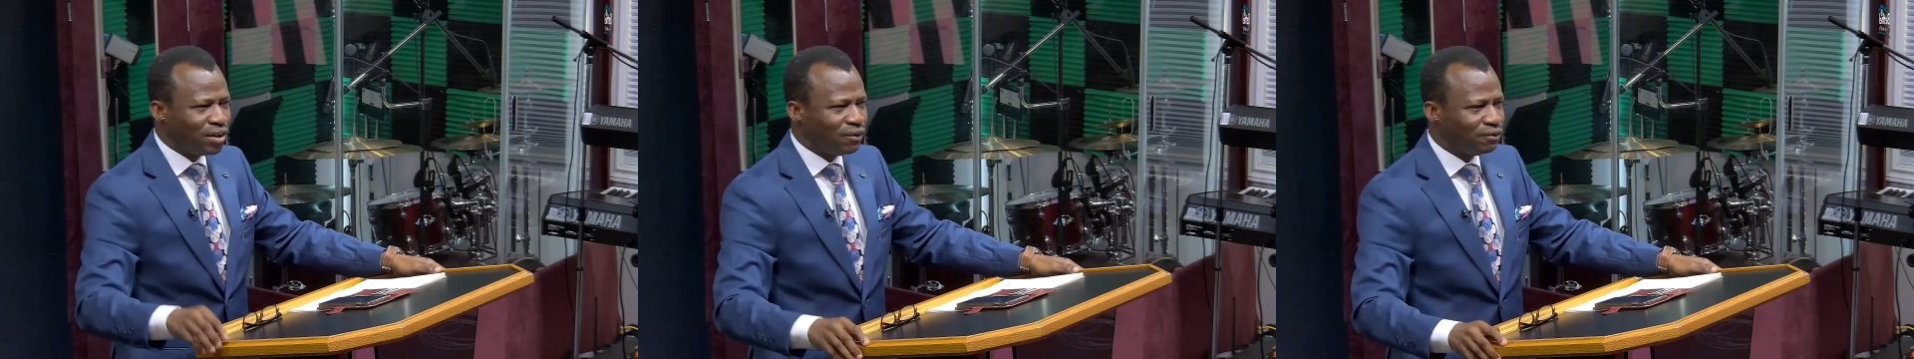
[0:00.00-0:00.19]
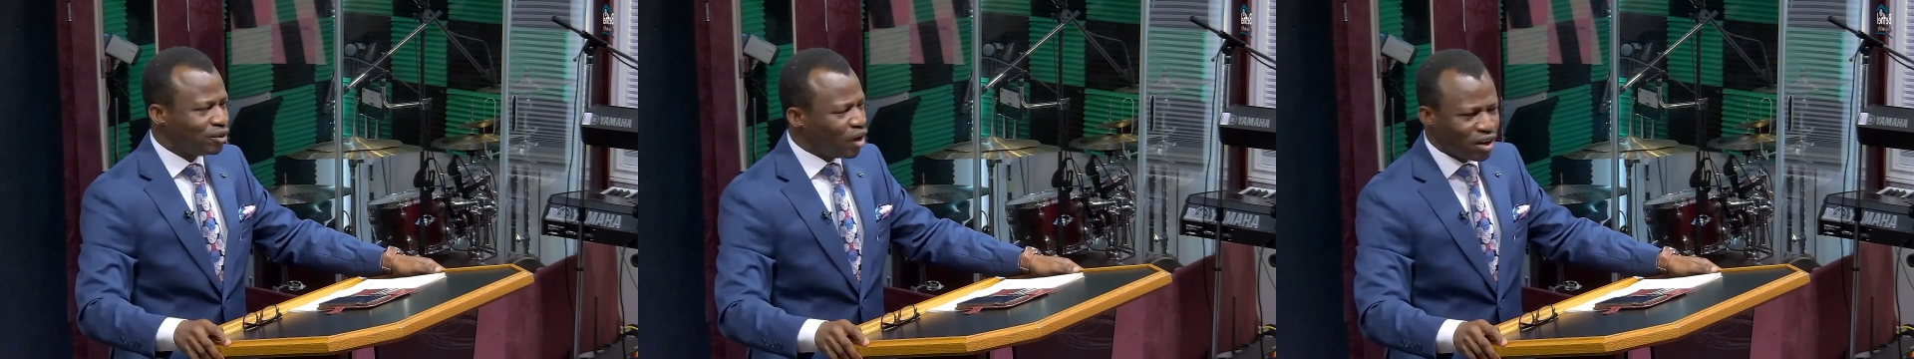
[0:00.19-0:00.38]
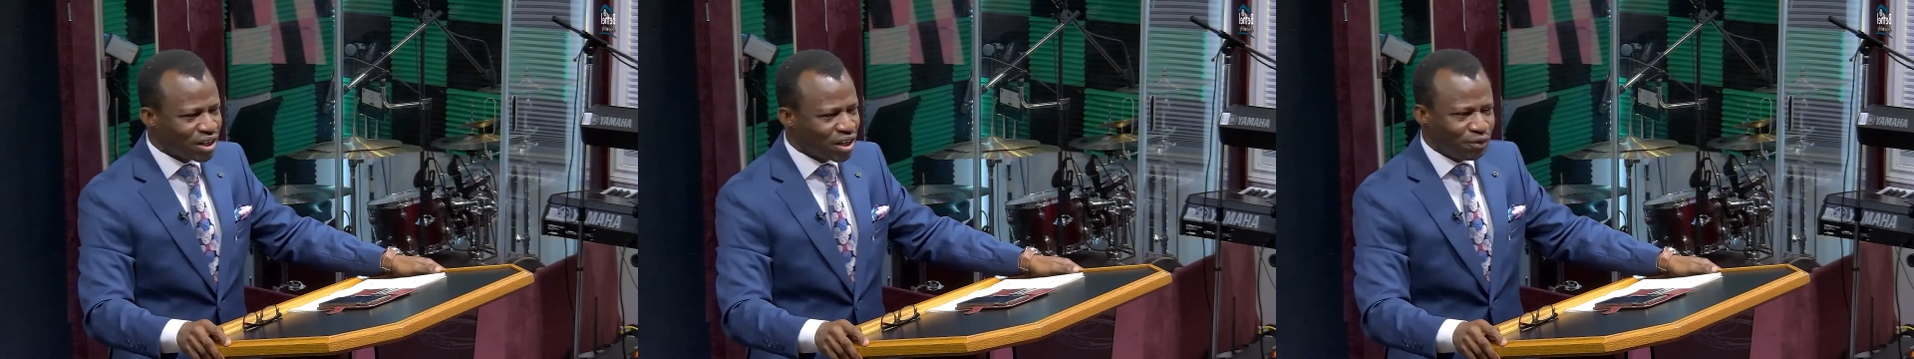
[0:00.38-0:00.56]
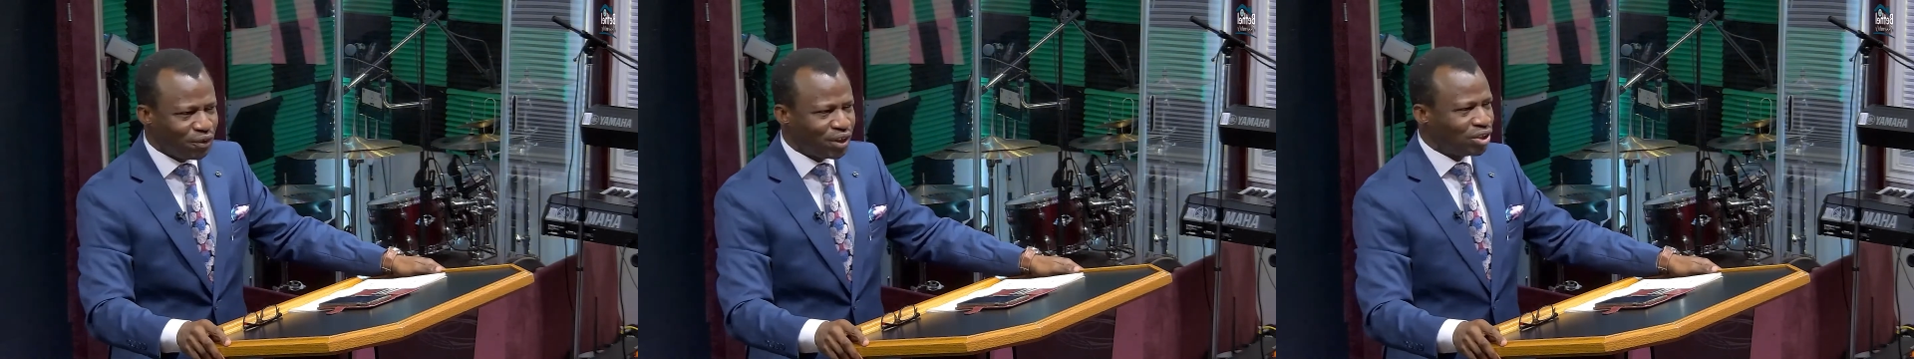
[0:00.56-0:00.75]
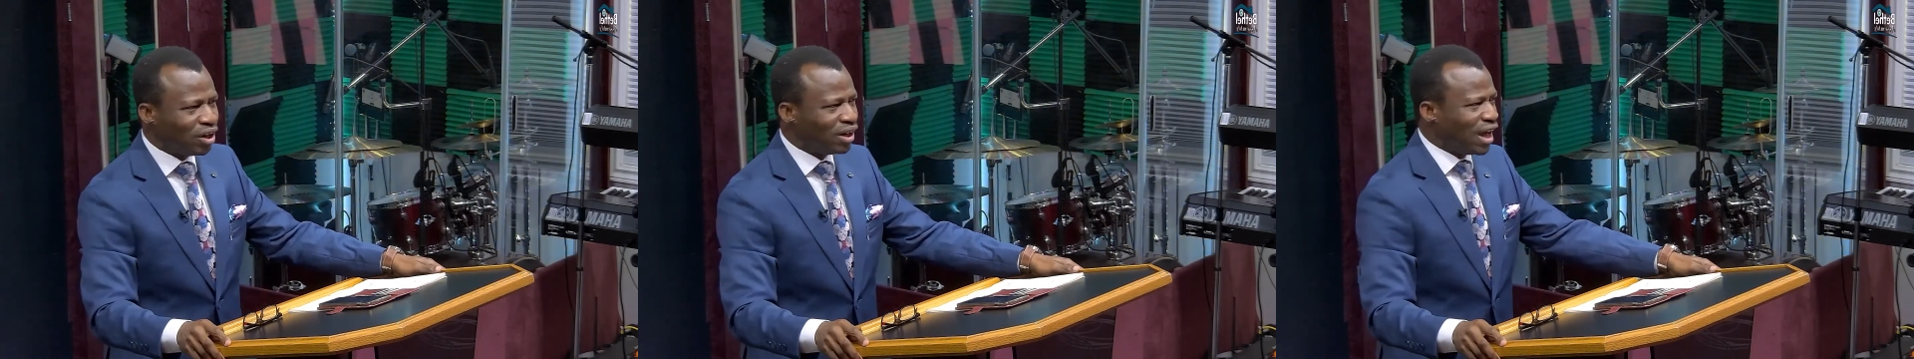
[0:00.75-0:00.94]
not
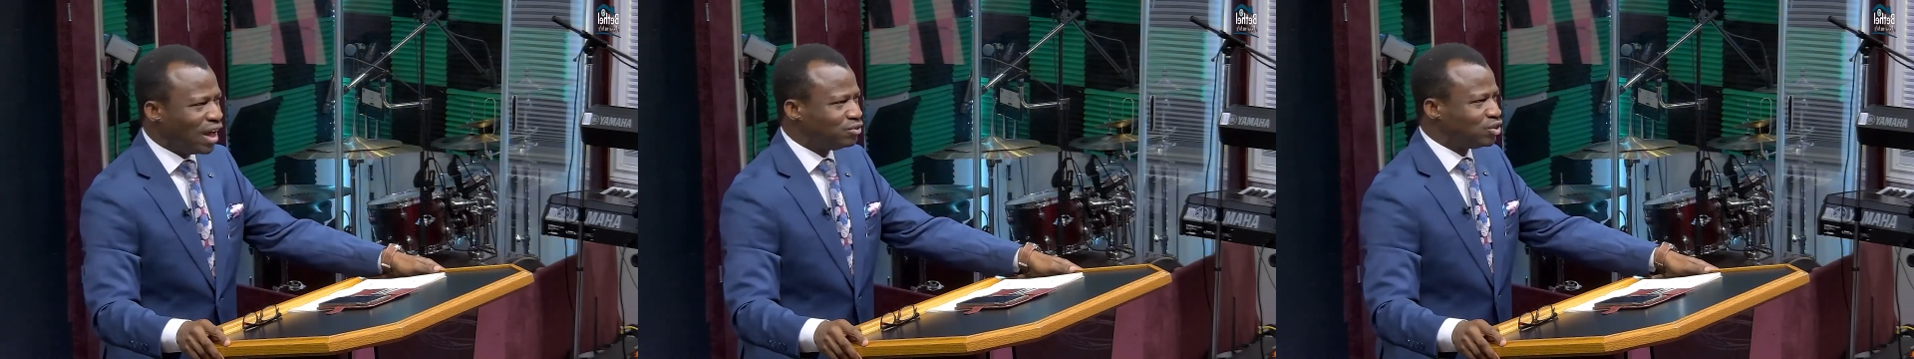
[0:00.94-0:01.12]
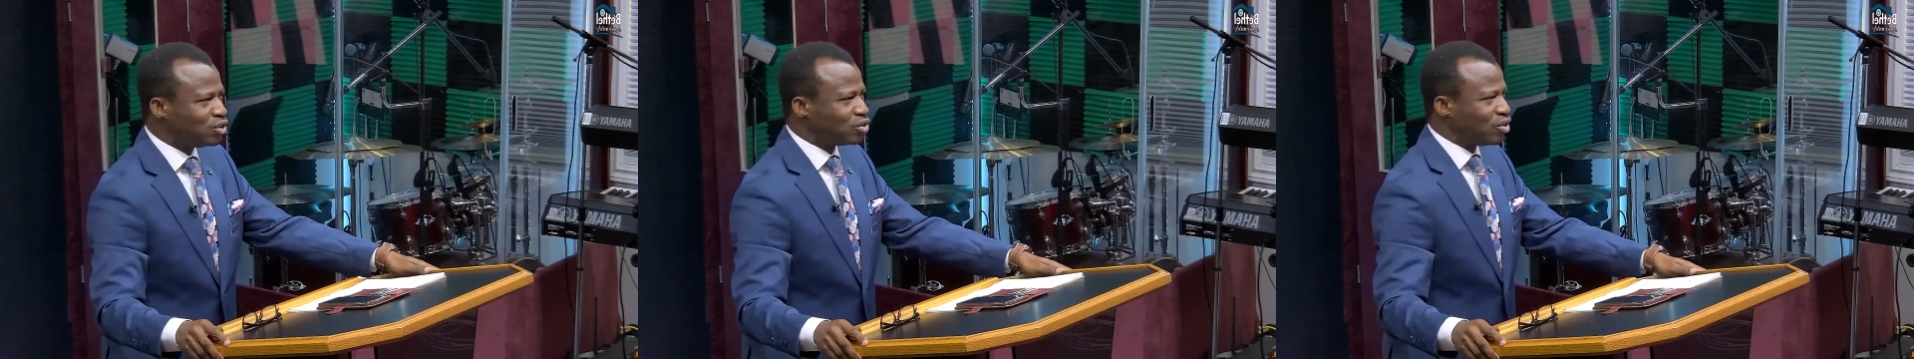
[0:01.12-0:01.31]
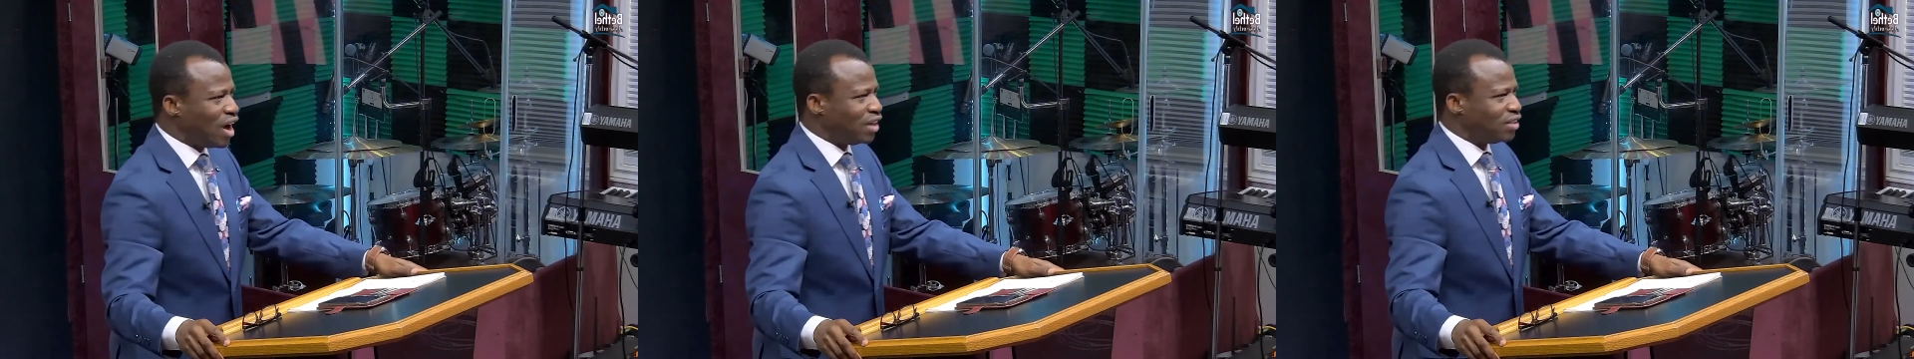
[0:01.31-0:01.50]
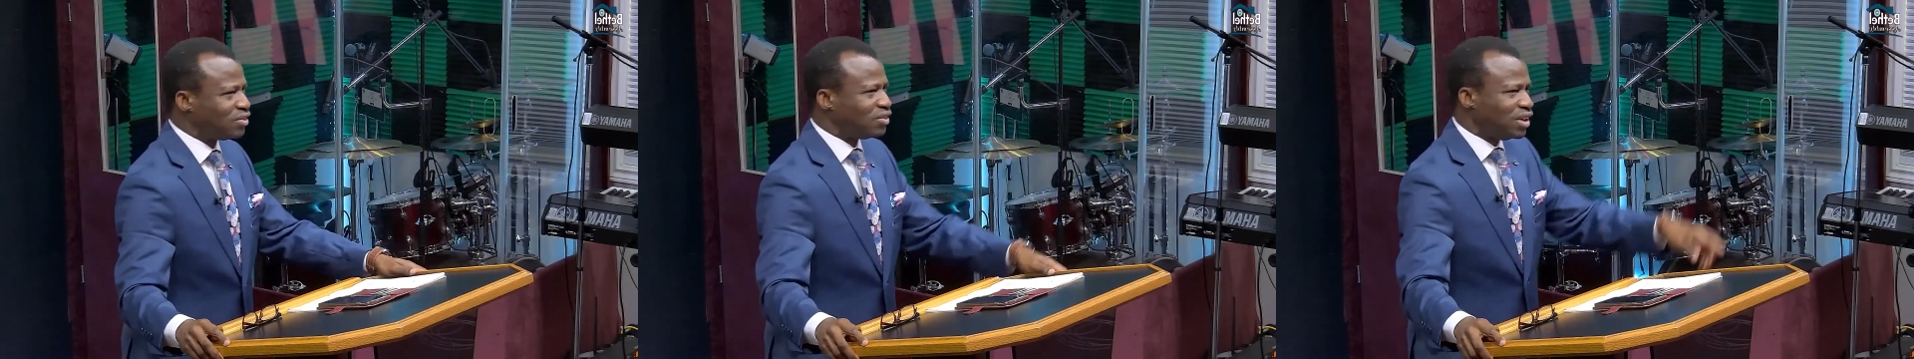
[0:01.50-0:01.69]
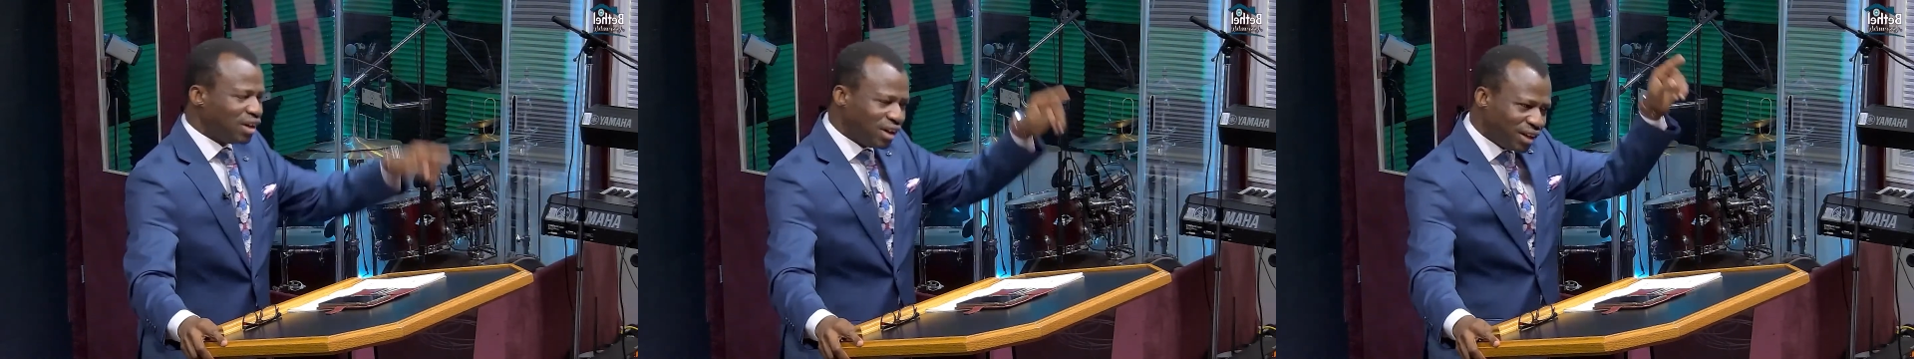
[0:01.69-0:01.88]
giving your life to Christ,